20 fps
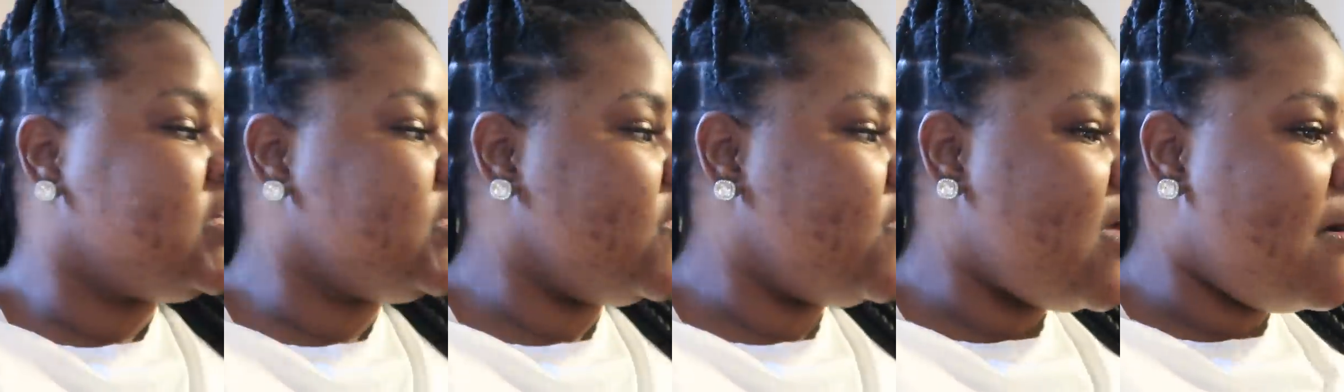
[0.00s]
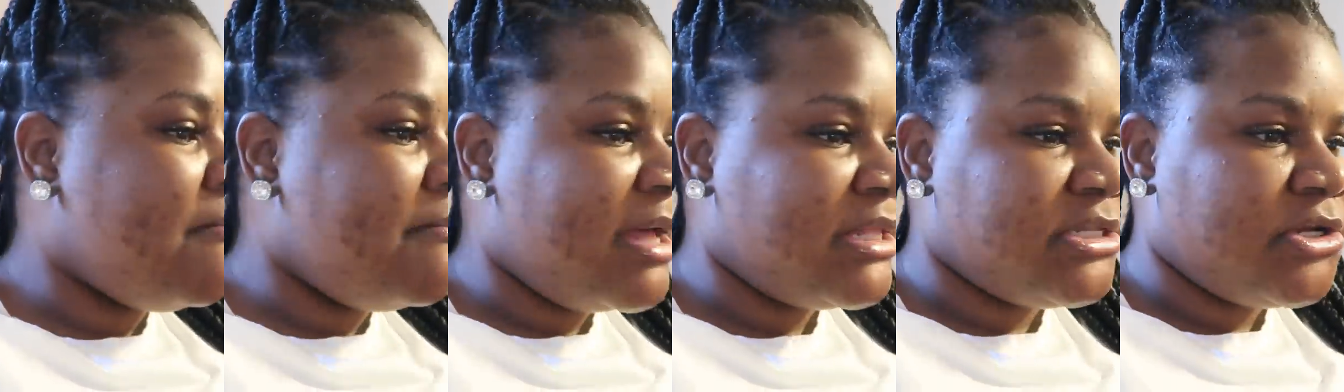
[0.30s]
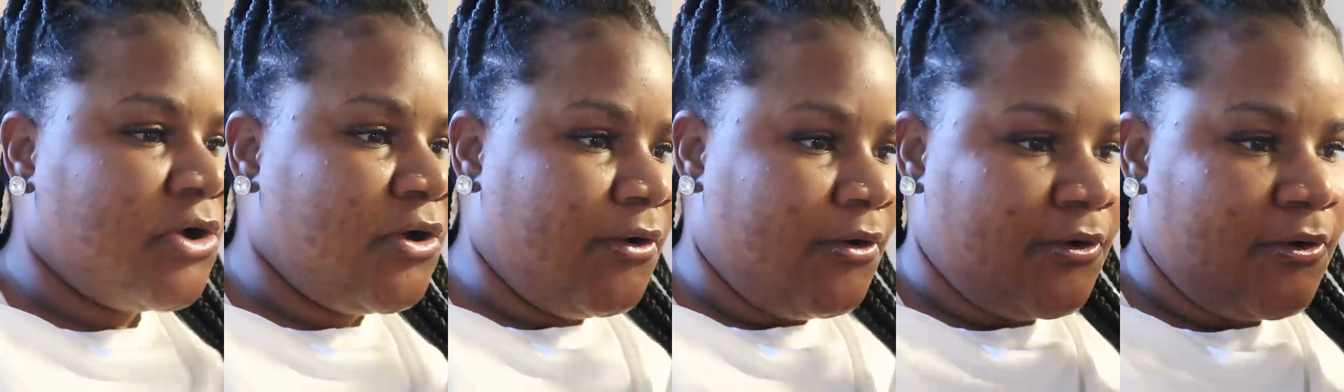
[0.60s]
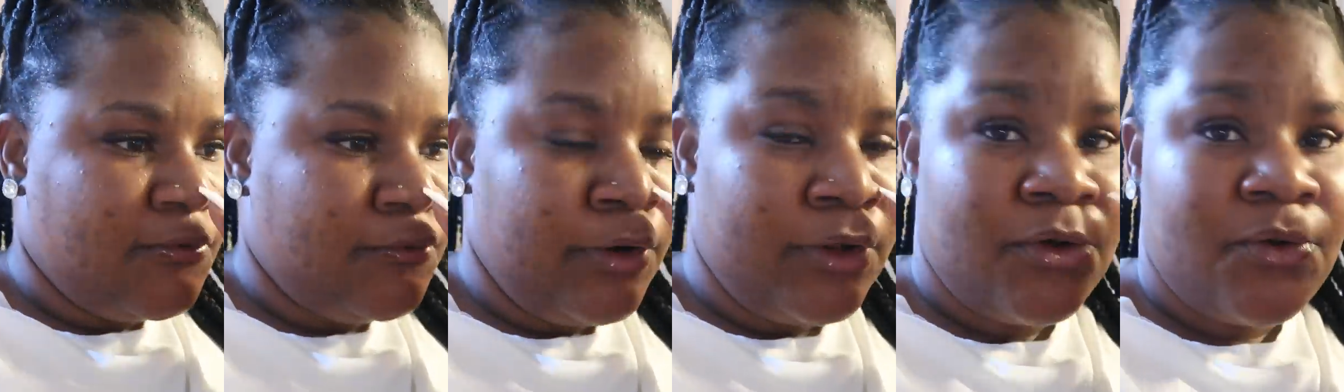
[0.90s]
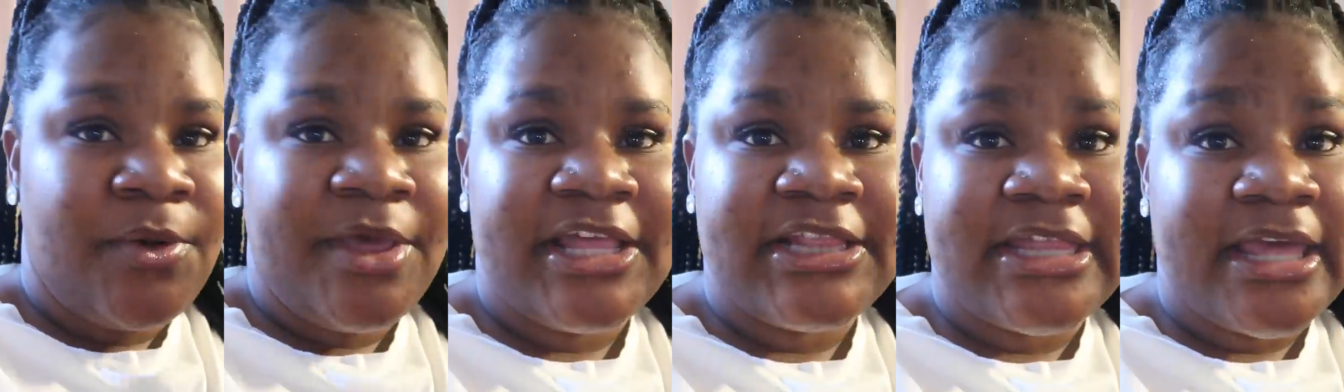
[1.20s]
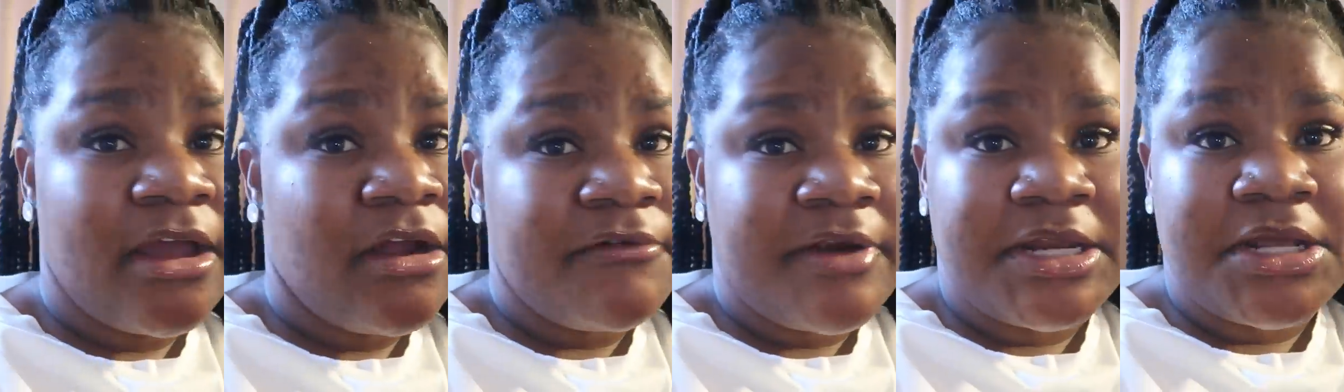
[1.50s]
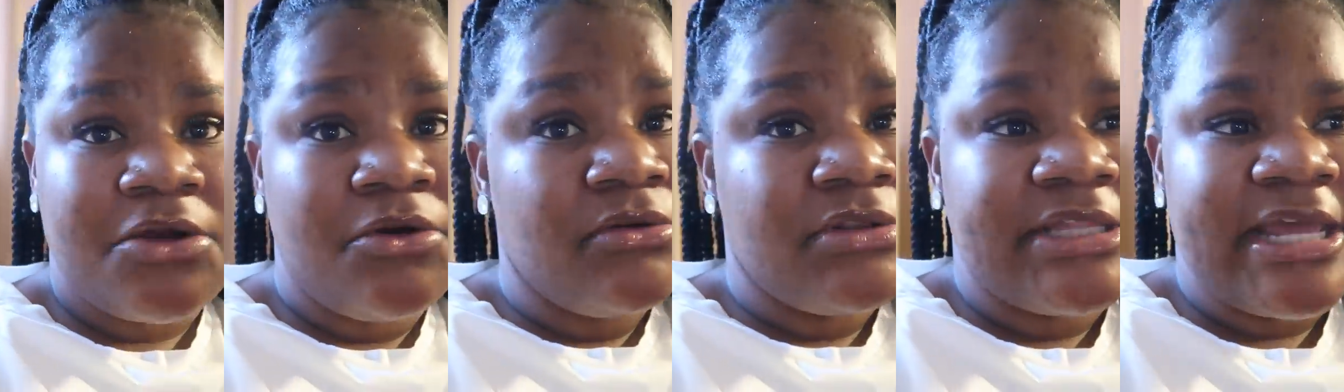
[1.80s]
So I'm about to go real quick. They
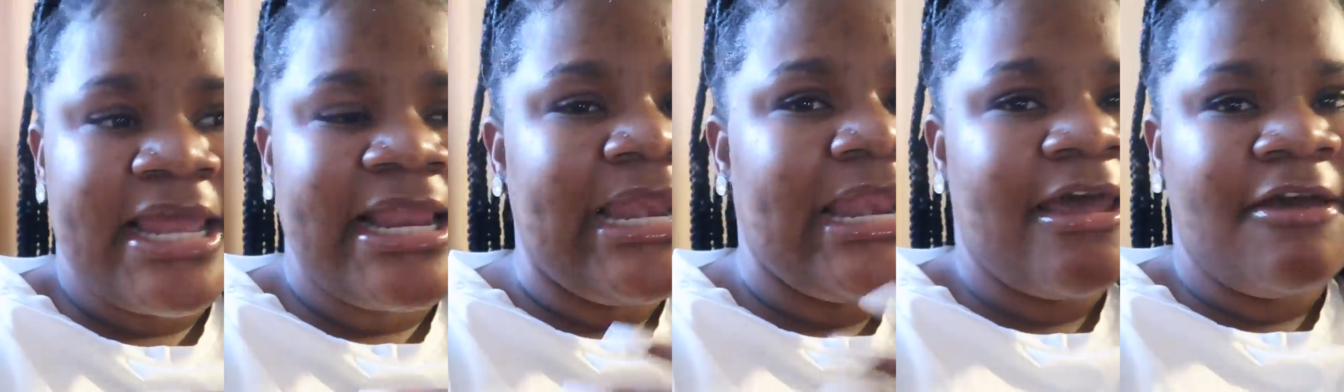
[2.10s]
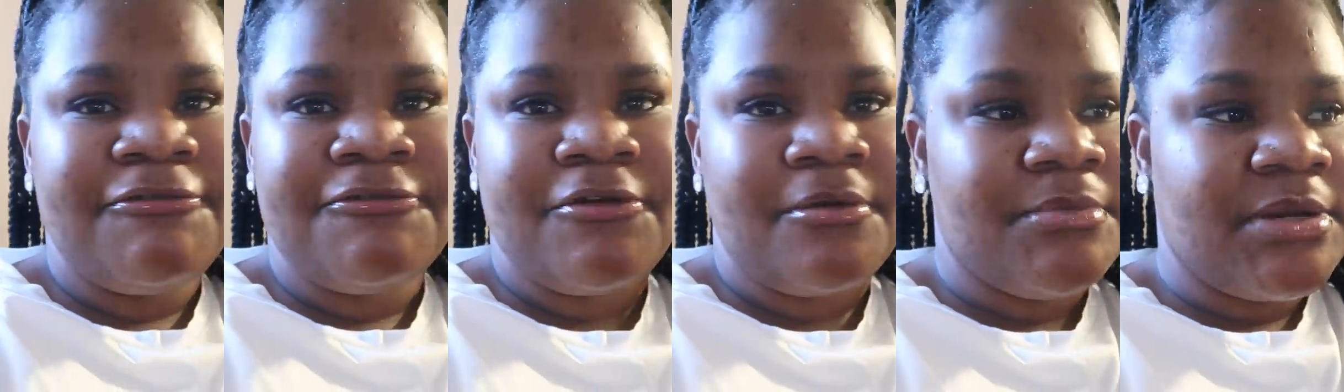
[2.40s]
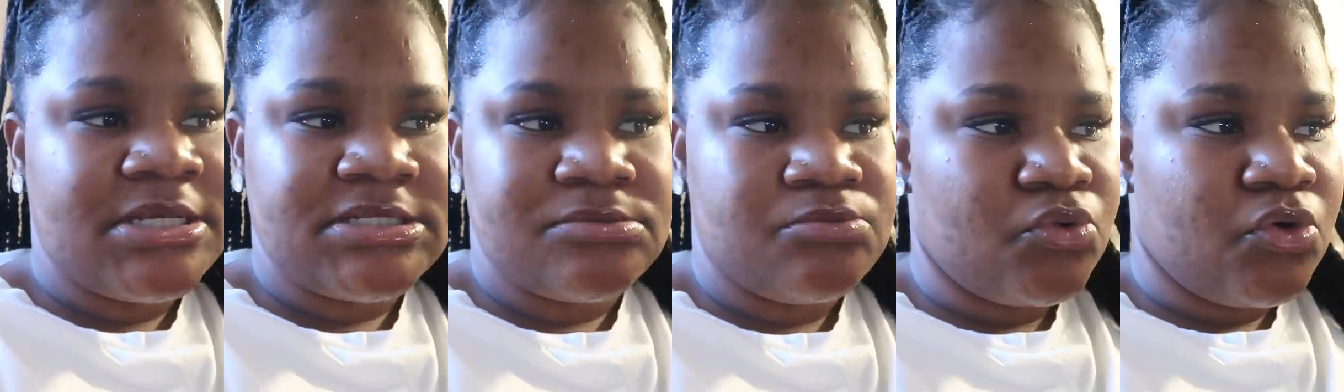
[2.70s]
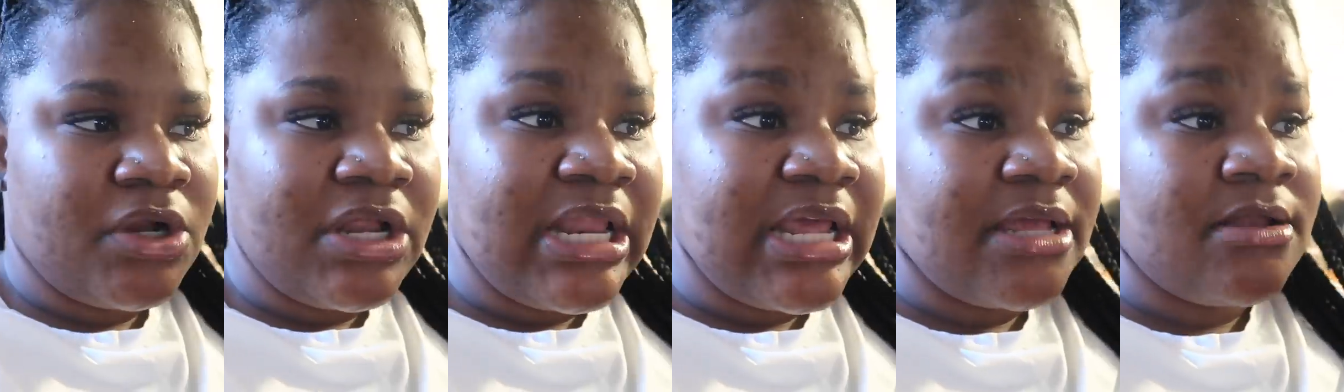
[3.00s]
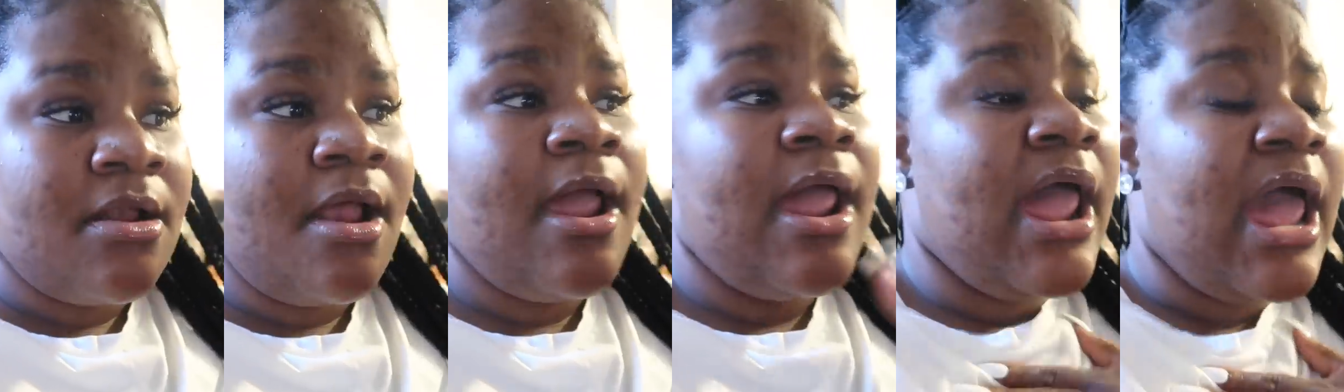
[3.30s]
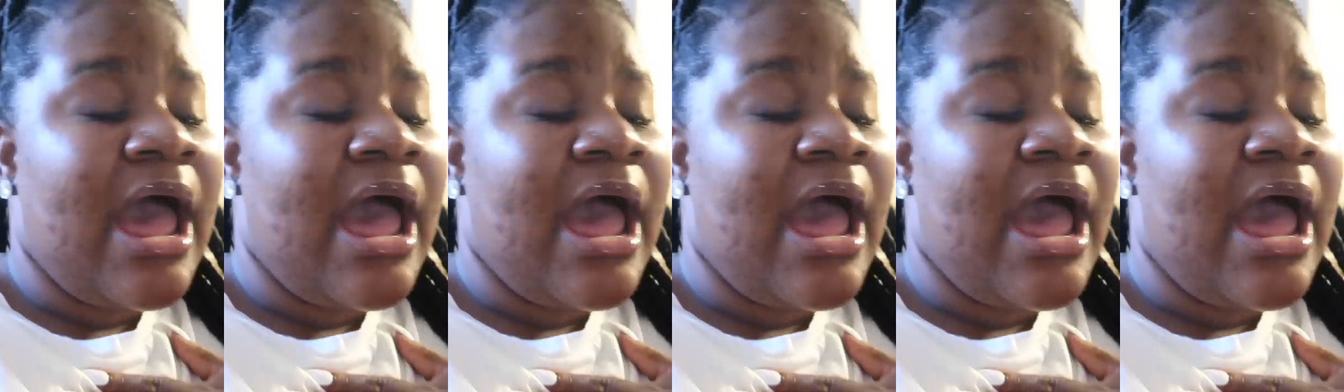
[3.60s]
already, they left from this morning.